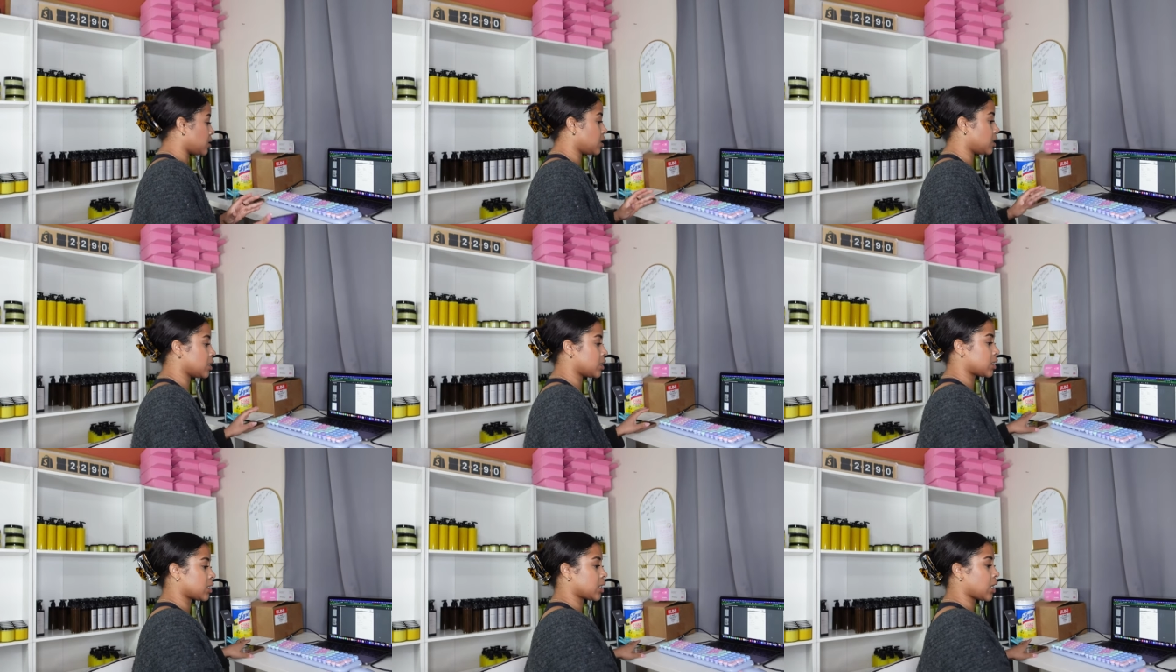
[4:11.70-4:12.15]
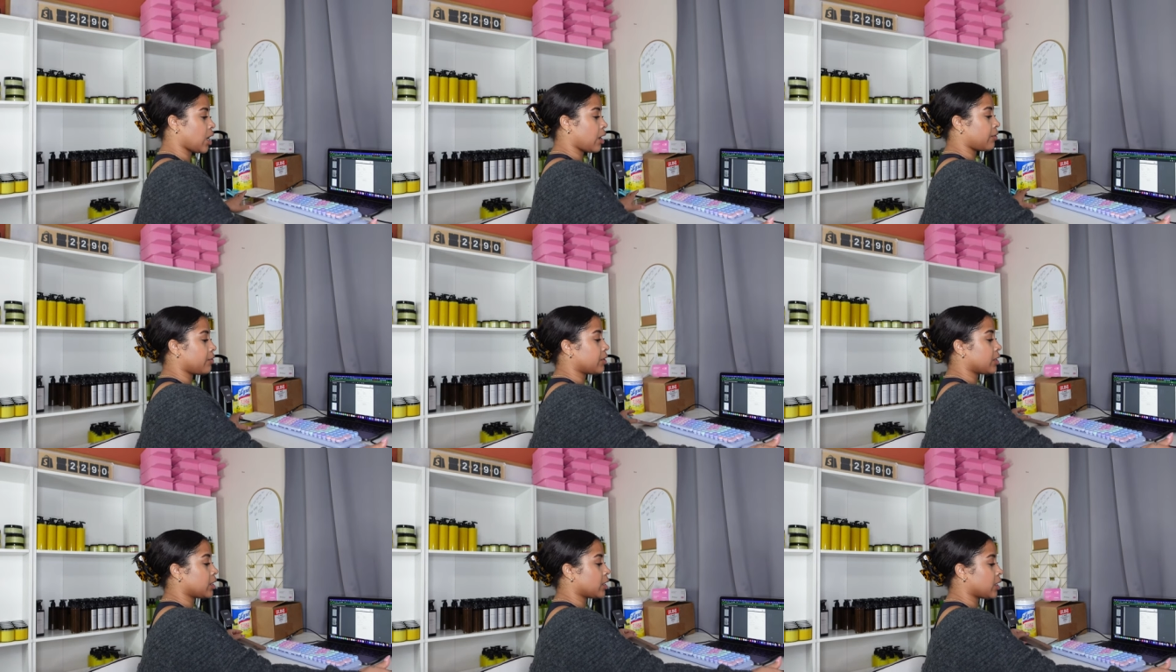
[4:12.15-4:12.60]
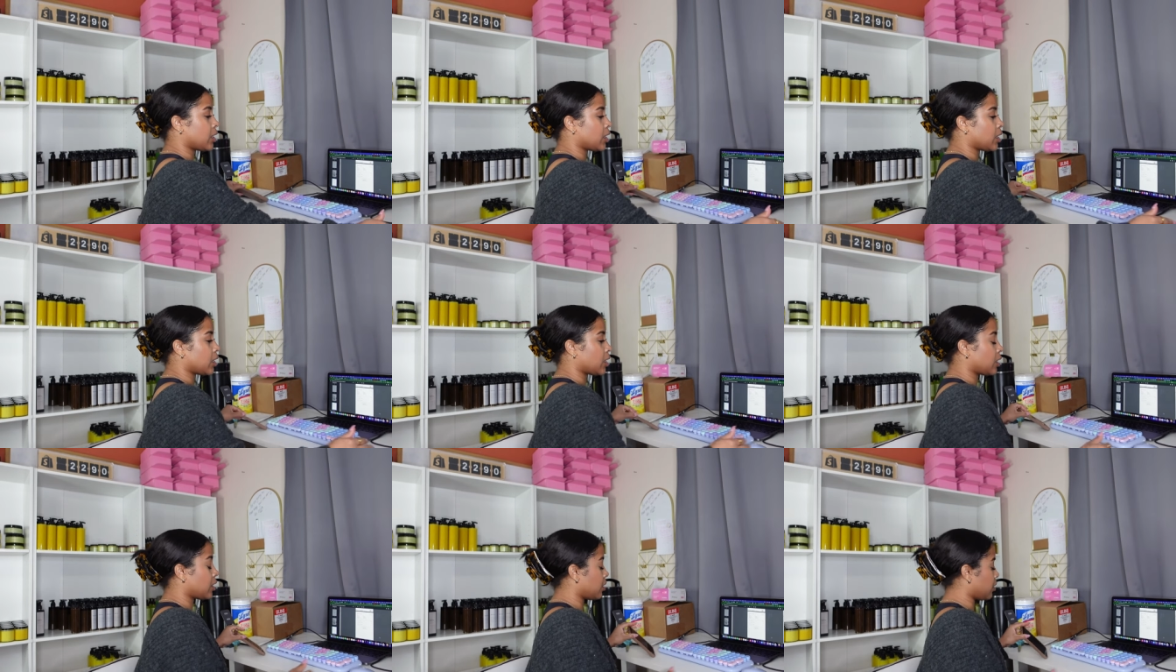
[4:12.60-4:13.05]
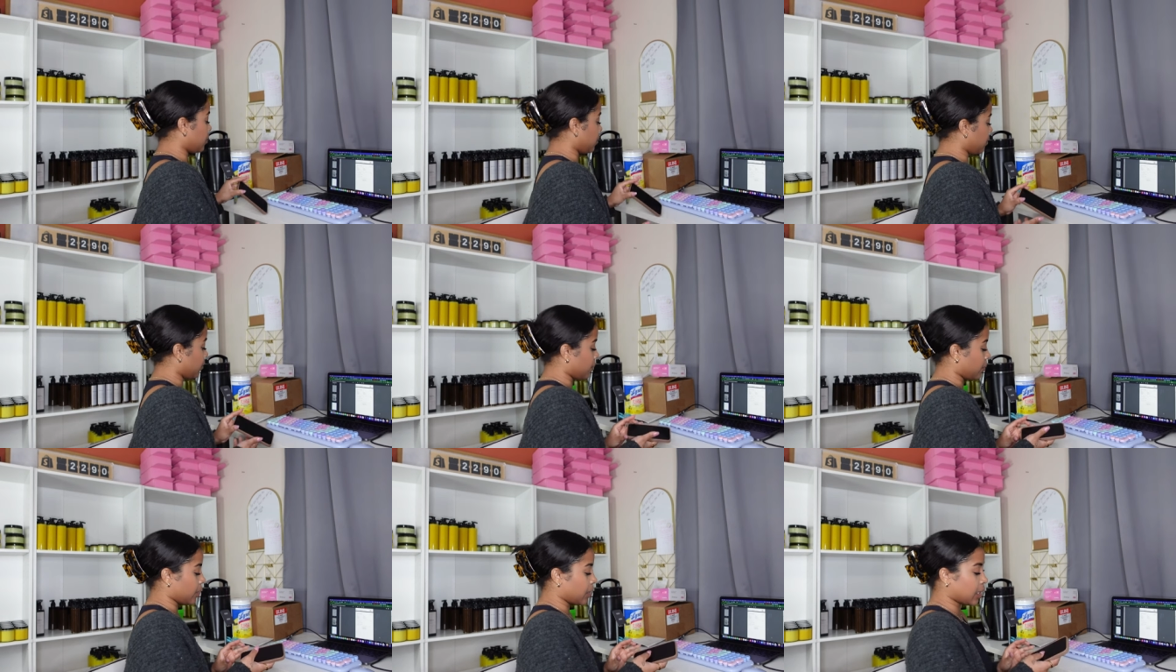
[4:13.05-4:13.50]
it's currently
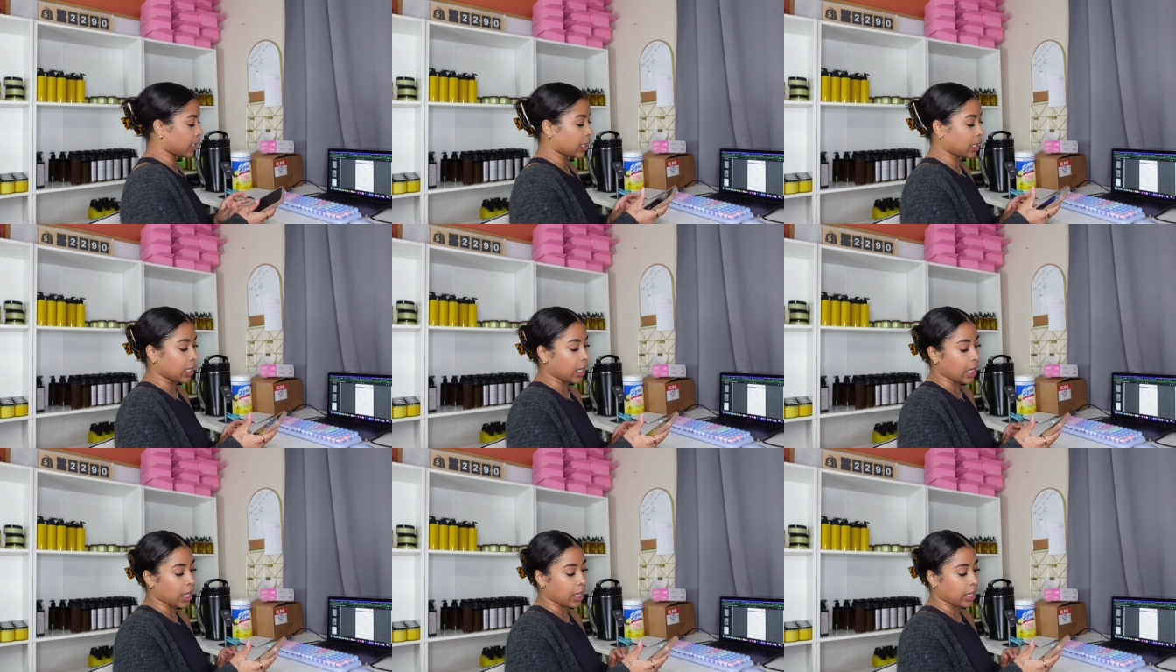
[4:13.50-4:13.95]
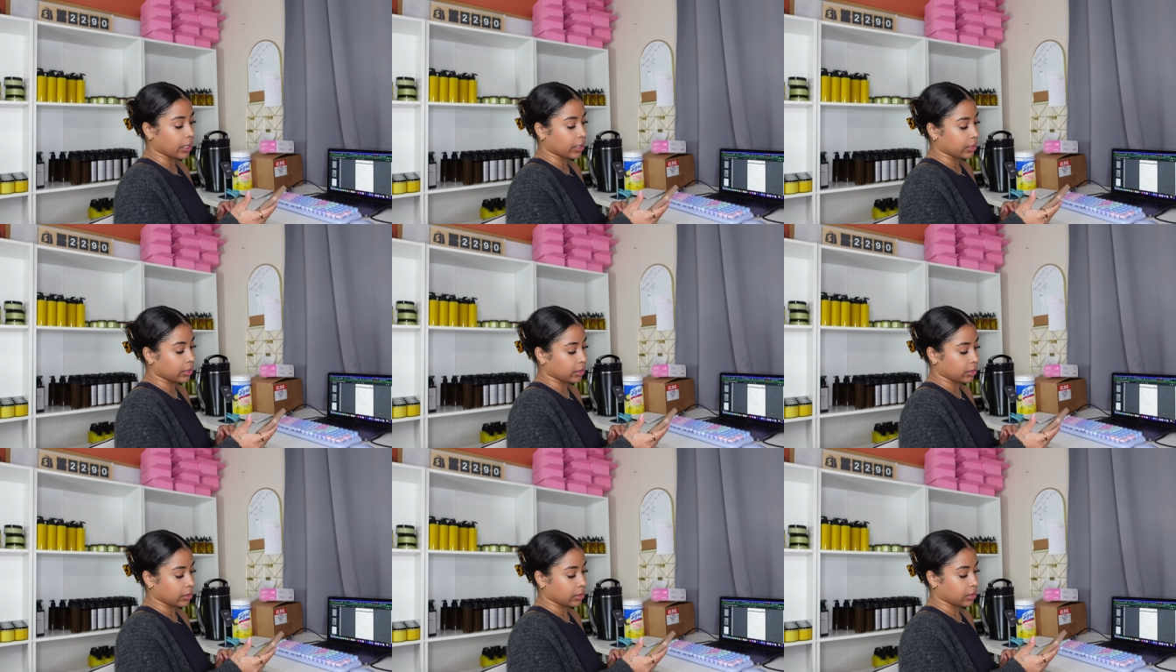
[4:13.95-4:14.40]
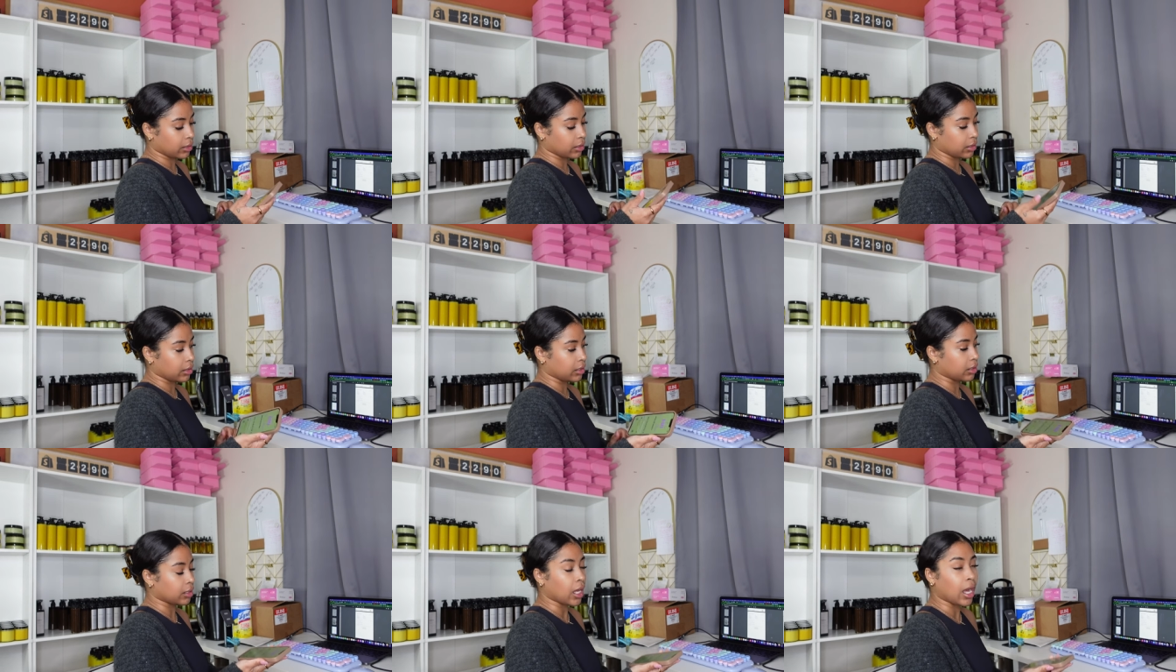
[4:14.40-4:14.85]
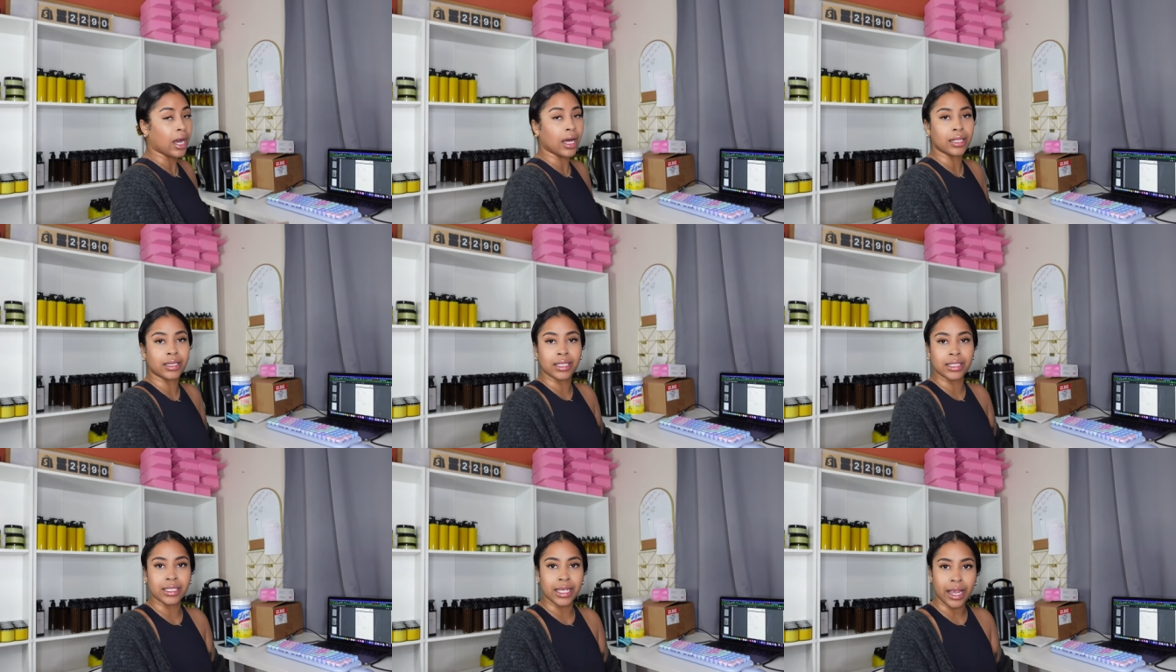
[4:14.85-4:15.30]
1 o'clock.
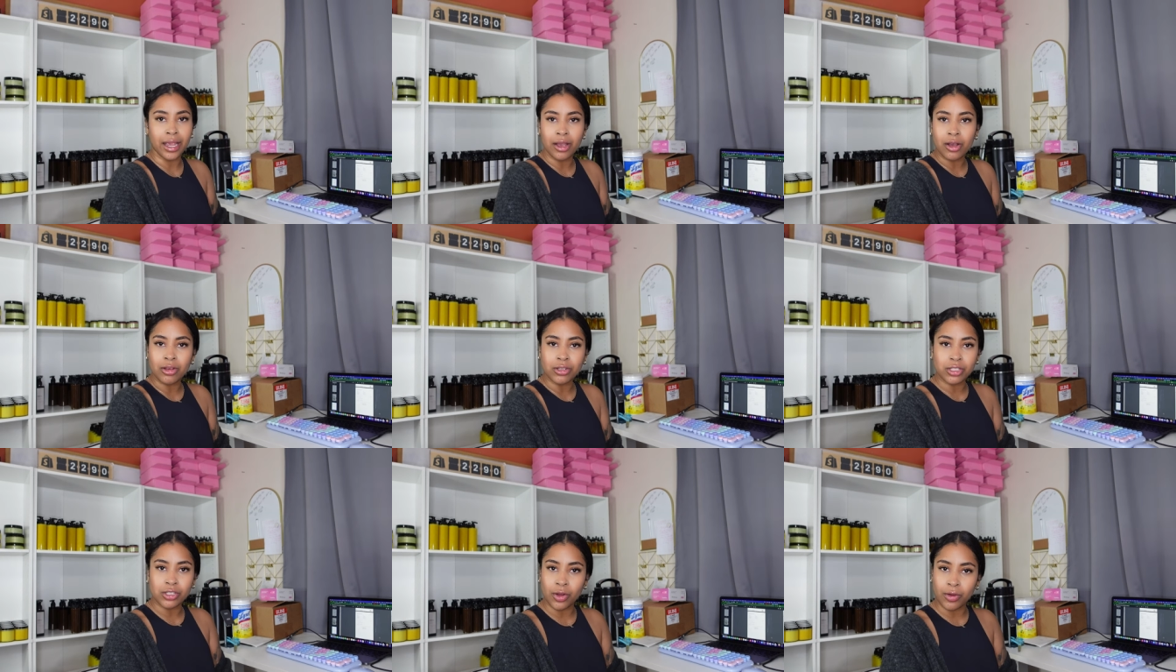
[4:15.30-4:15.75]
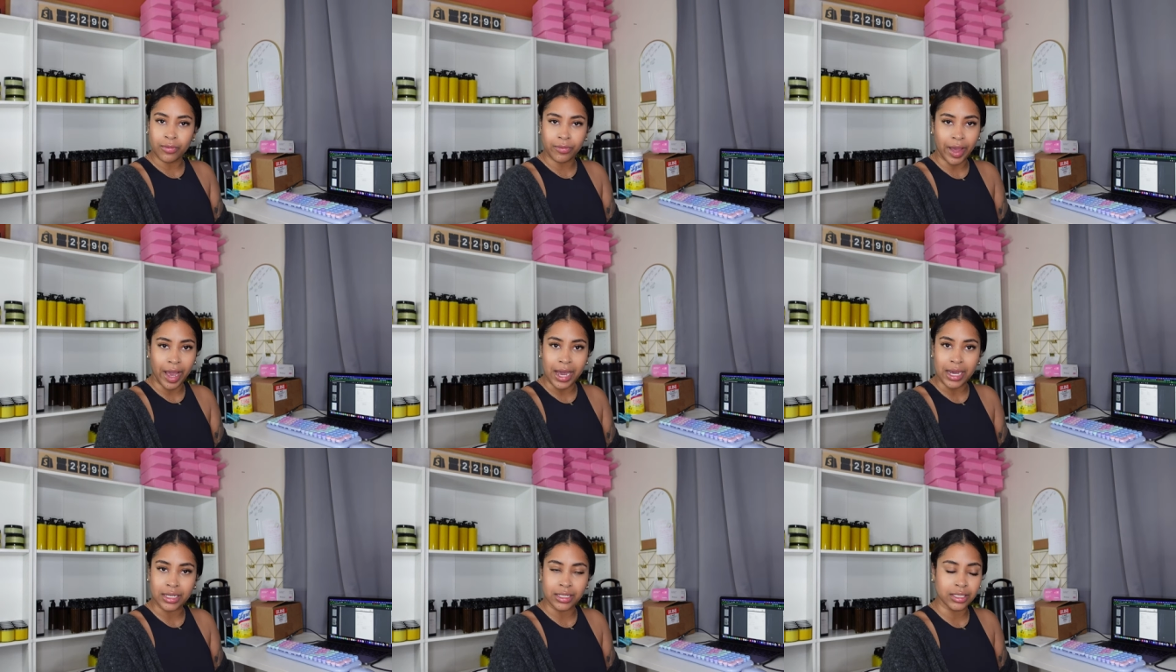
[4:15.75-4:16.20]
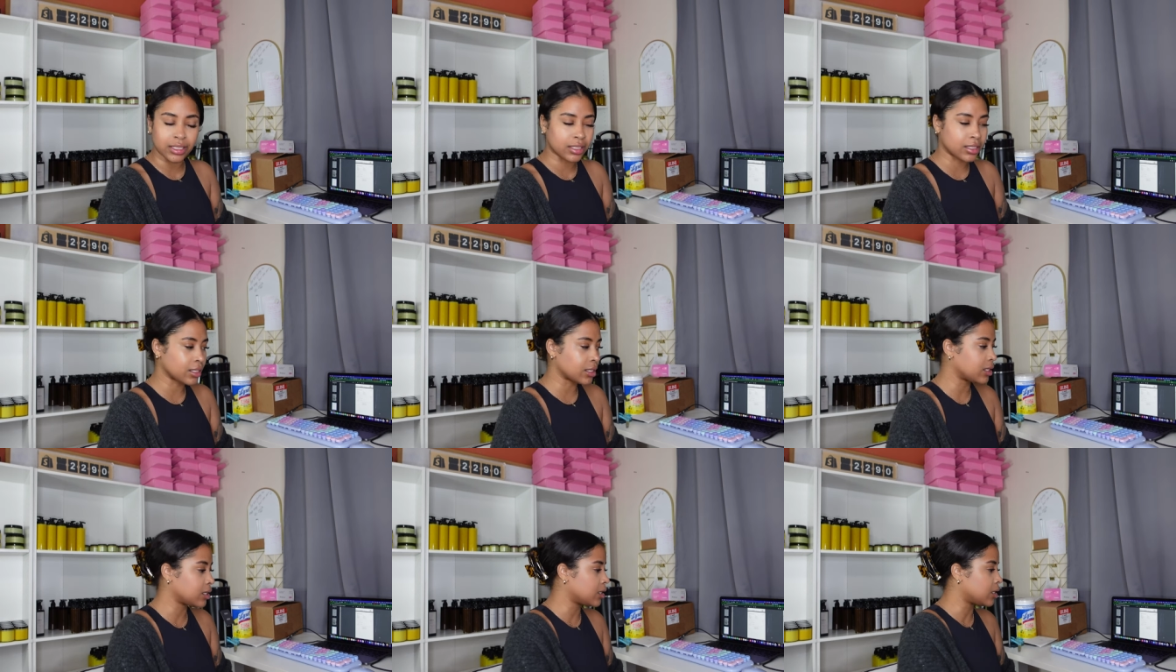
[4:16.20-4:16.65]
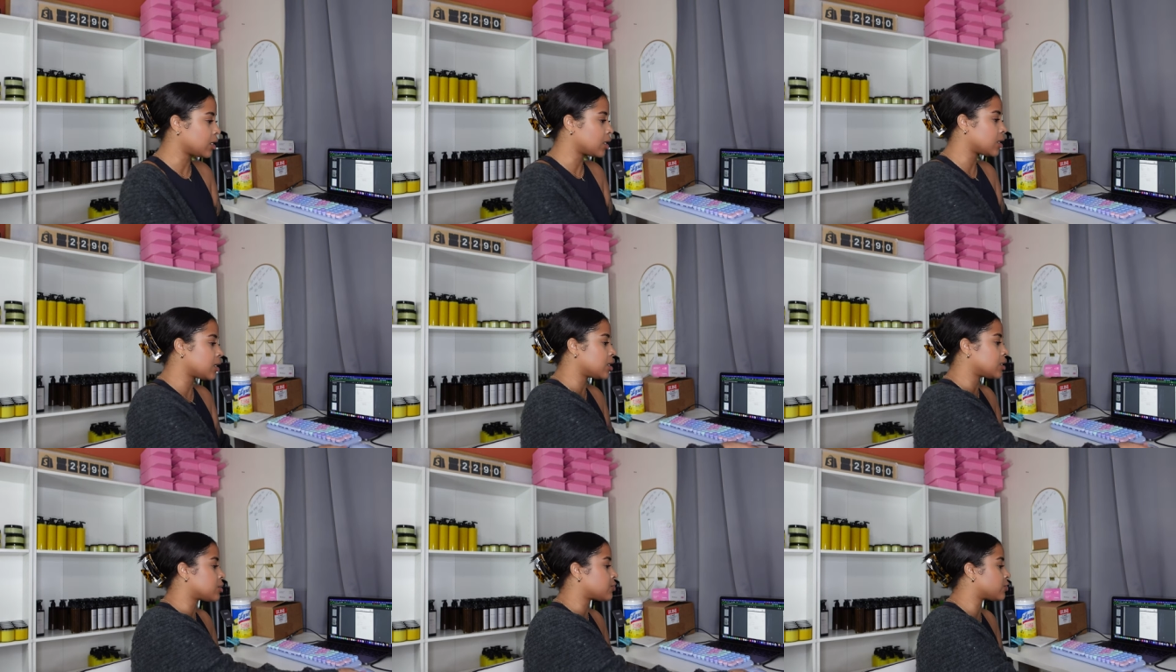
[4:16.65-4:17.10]
Y'all, the day goes so fast.
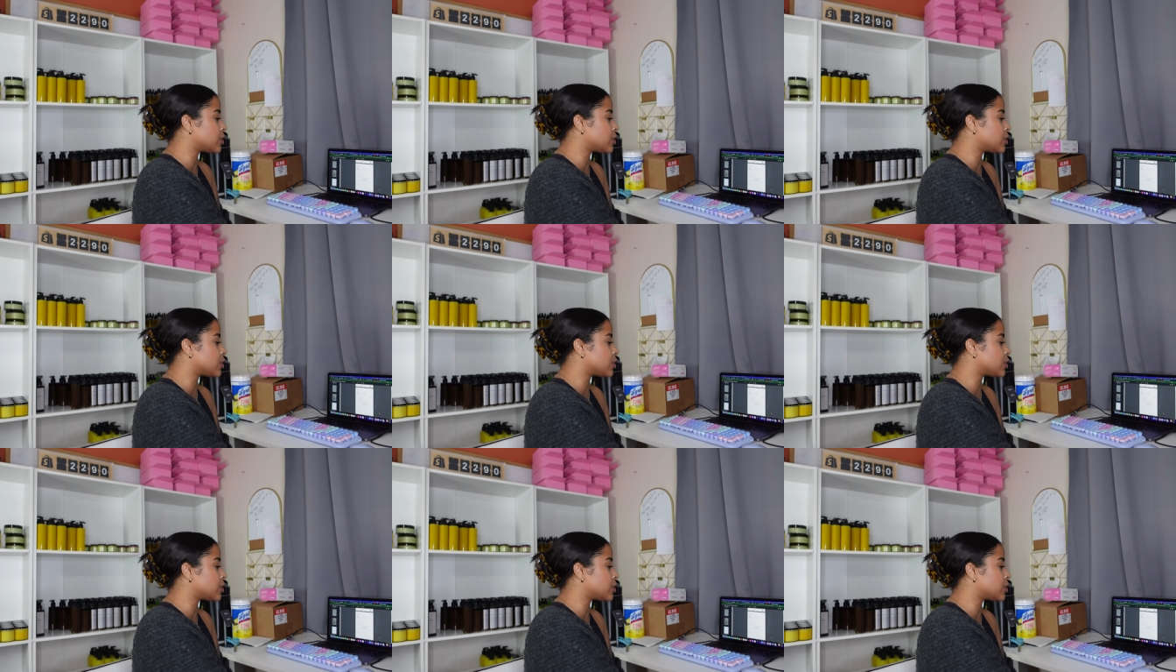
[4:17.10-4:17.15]
It's